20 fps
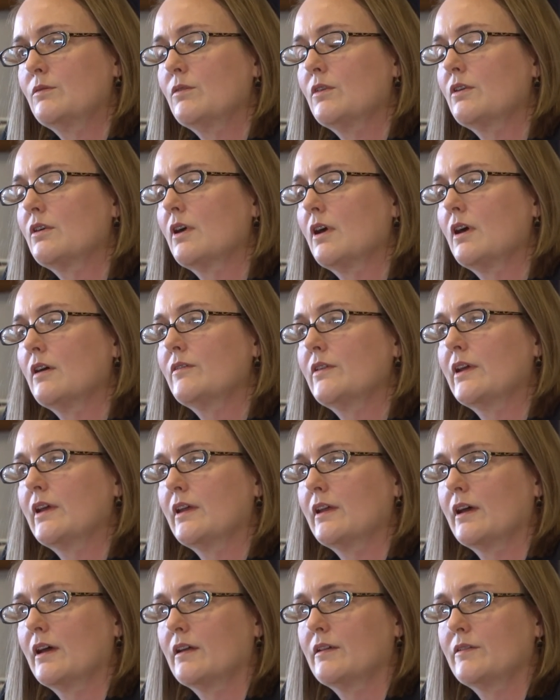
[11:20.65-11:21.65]
Well, carving
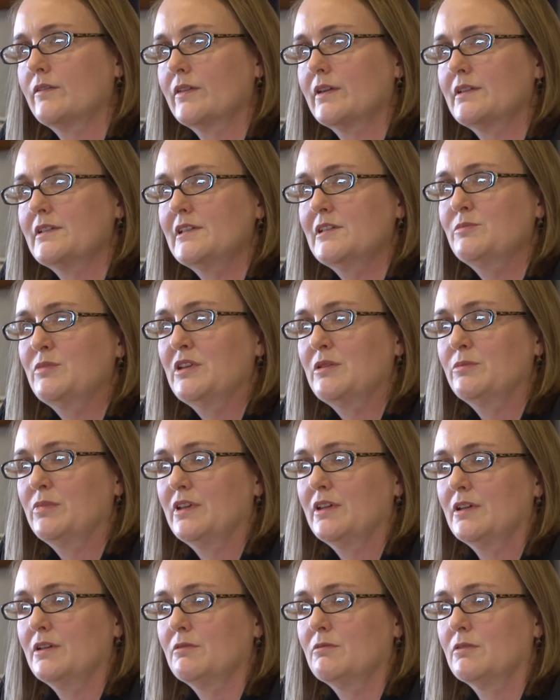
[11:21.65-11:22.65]
it out of the
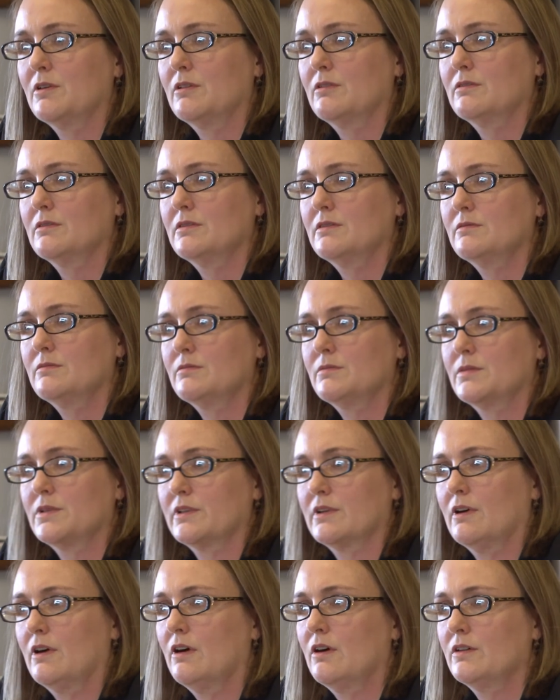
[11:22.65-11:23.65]
TPP won't
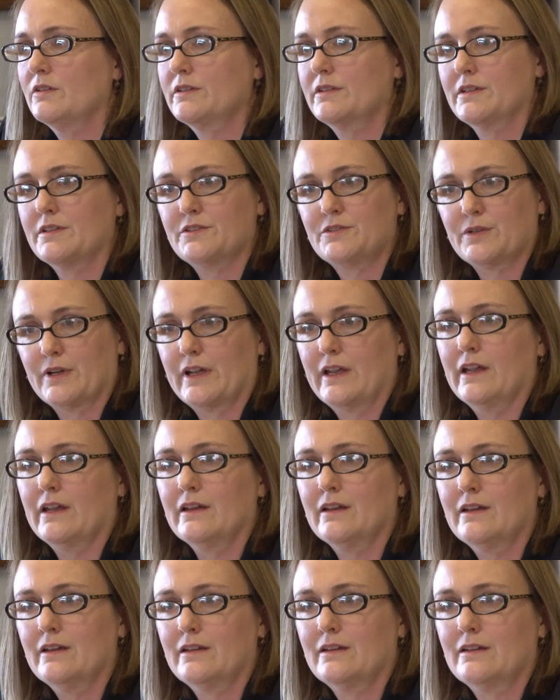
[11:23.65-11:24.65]
put a halt to
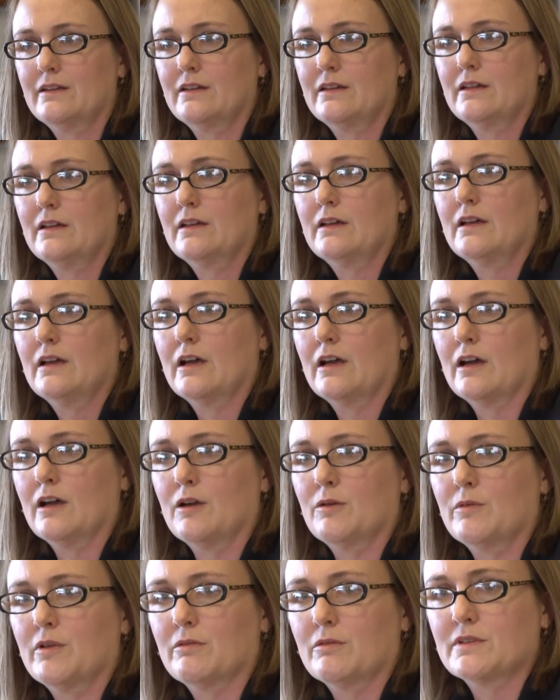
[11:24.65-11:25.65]
trade.
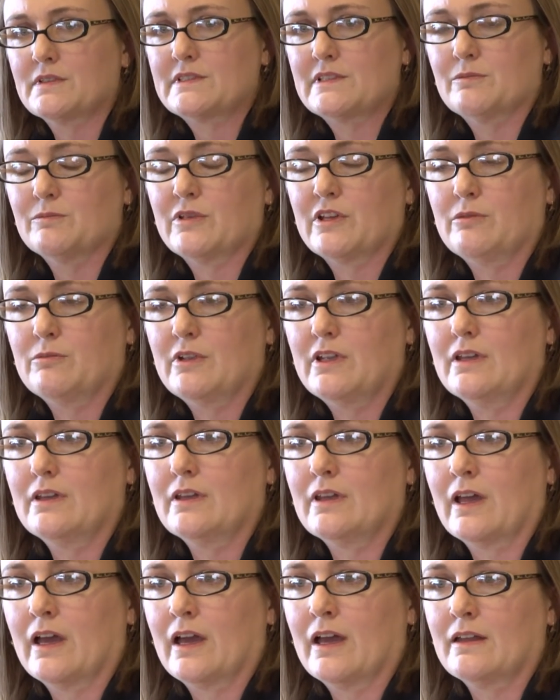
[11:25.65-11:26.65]
It will simply
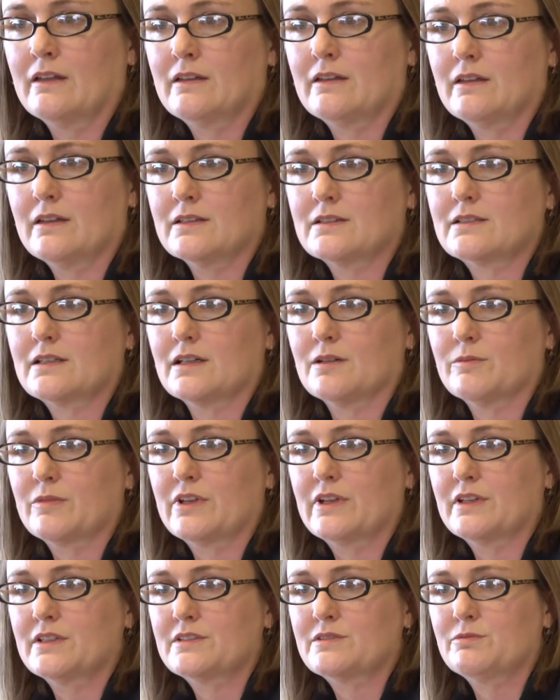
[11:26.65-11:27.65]
mean that these
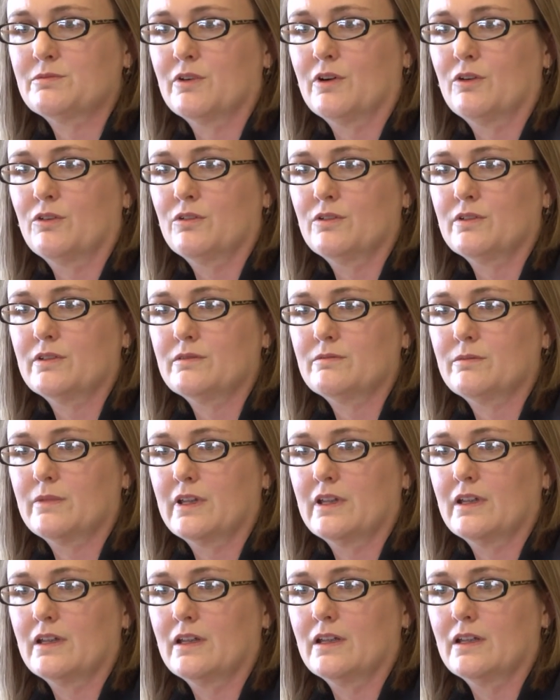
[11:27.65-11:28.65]
companies won't
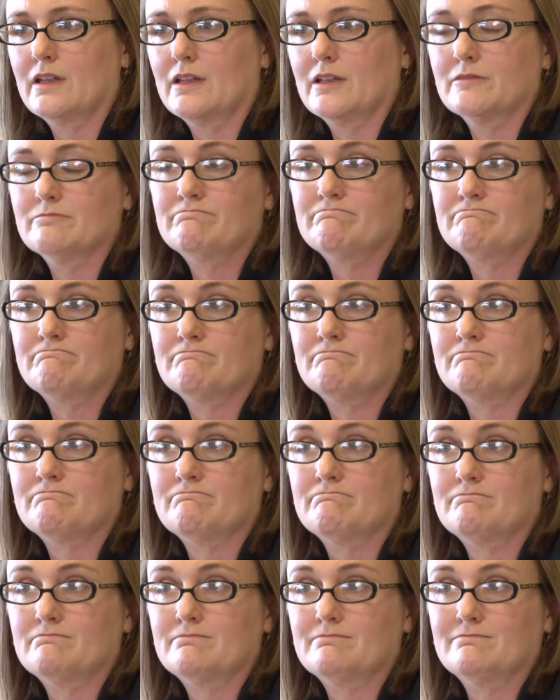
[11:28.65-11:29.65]
be
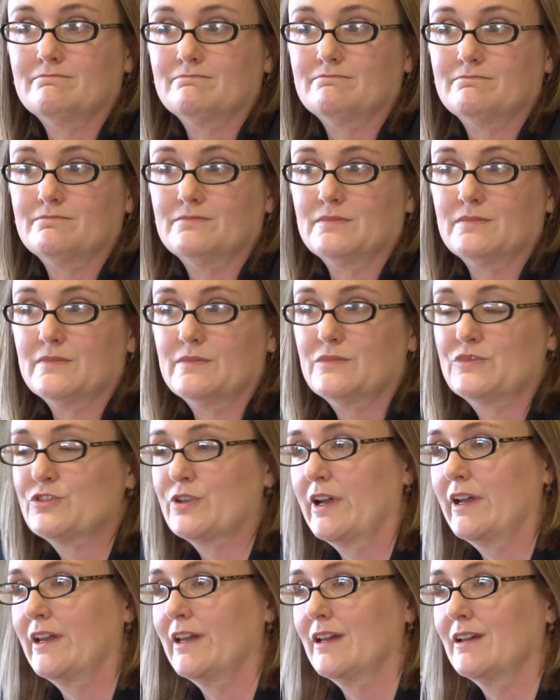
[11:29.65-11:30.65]

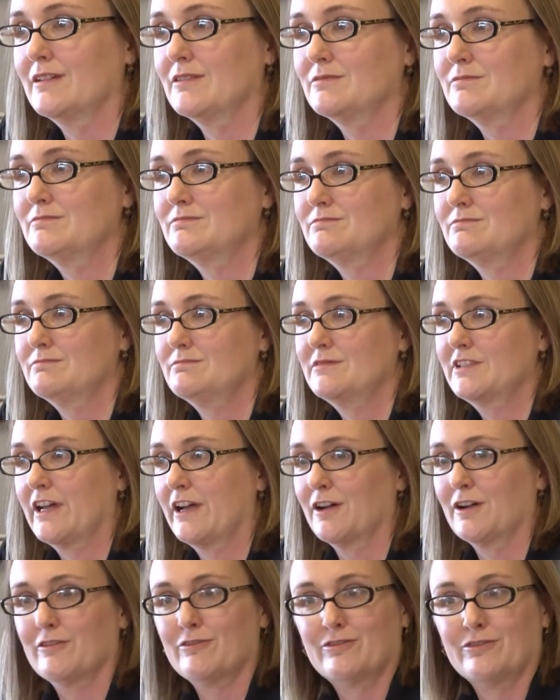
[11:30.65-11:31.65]
trading
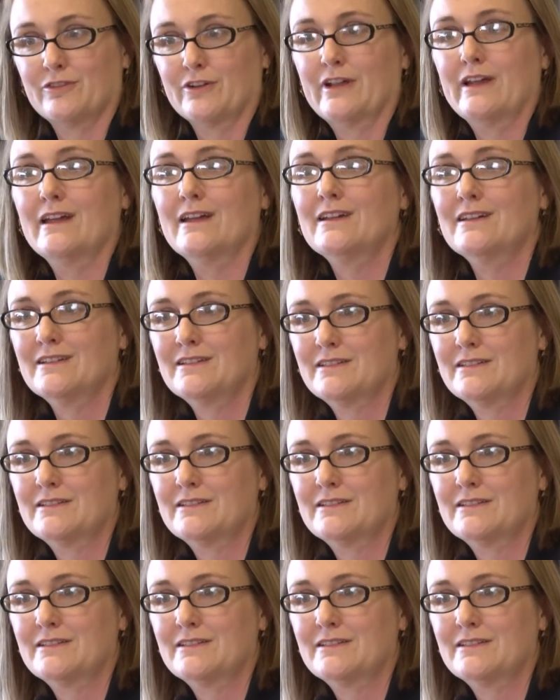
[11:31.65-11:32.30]
tariff-free,